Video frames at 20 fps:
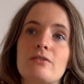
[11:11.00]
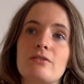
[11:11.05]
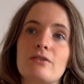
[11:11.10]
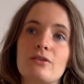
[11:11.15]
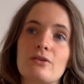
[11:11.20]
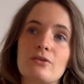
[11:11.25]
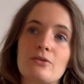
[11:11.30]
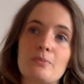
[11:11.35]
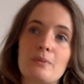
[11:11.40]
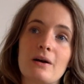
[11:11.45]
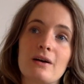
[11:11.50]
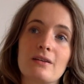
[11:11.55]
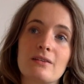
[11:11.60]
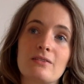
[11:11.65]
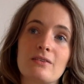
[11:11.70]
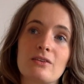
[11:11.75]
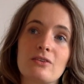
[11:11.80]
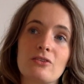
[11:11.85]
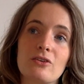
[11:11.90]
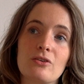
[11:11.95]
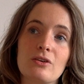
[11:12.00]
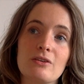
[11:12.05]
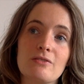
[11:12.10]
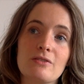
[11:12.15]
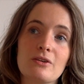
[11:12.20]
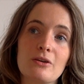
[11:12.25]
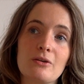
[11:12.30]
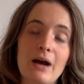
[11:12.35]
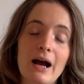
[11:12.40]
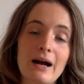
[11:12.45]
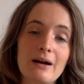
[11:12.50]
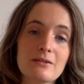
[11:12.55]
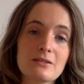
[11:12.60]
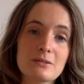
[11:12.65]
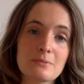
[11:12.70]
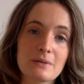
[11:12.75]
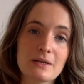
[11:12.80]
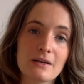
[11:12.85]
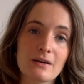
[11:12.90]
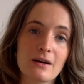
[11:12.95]
for those parts that don't even know how
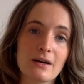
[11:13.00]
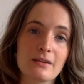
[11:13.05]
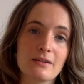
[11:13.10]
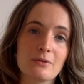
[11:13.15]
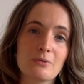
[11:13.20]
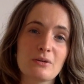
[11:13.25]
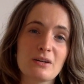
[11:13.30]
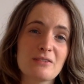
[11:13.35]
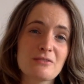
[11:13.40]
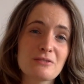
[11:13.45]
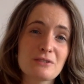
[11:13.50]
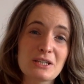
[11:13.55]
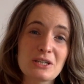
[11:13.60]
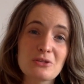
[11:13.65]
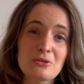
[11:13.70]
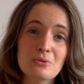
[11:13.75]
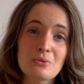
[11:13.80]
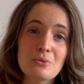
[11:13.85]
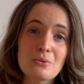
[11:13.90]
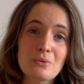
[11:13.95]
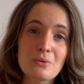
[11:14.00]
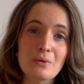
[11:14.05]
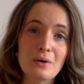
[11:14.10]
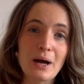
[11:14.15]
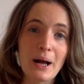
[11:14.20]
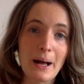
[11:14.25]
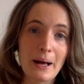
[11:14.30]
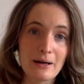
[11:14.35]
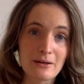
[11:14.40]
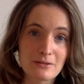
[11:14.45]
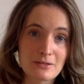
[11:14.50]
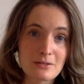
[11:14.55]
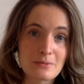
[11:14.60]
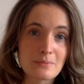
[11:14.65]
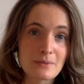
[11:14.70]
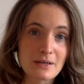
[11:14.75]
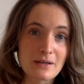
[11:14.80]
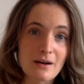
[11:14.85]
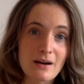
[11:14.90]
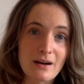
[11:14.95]
to be kind, that we're never really taught how to
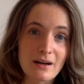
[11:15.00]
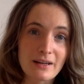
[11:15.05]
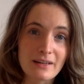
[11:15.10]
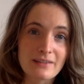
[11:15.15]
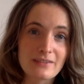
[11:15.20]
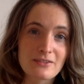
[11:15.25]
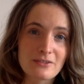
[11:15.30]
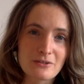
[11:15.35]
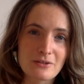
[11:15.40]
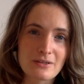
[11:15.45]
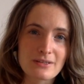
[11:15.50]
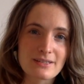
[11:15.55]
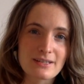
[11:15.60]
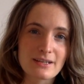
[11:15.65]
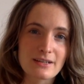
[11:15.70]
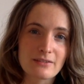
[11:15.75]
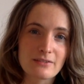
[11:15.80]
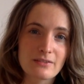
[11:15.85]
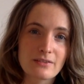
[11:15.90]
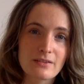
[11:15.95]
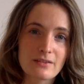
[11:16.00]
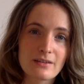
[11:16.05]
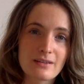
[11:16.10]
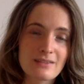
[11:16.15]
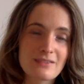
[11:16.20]
be kind to ourselves.